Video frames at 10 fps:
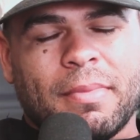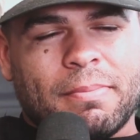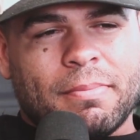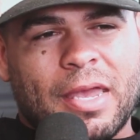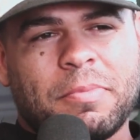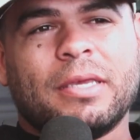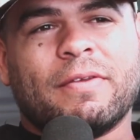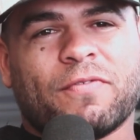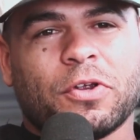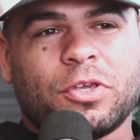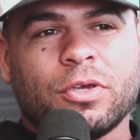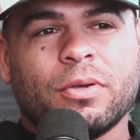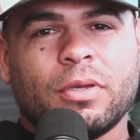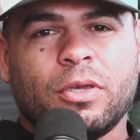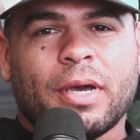maybe for
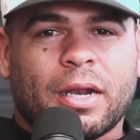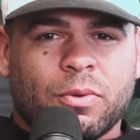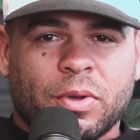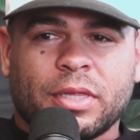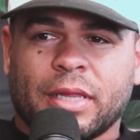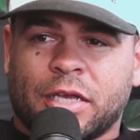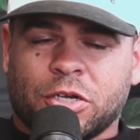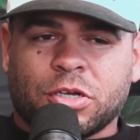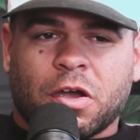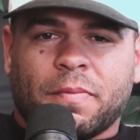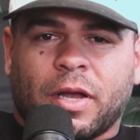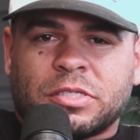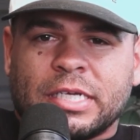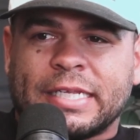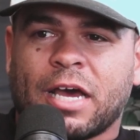you got to really, like you're talking about,
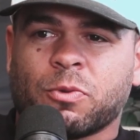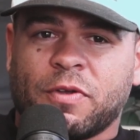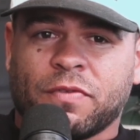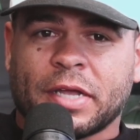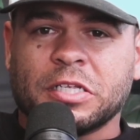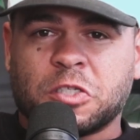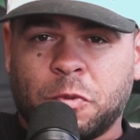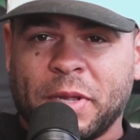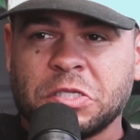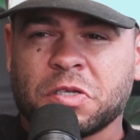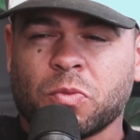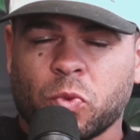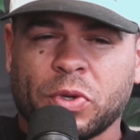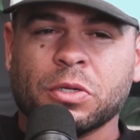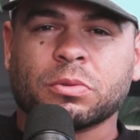sit down and reflect and spend some
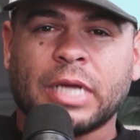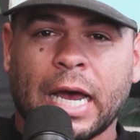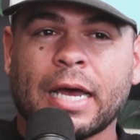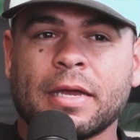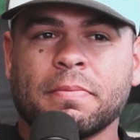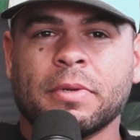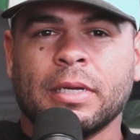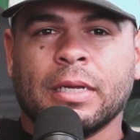real time.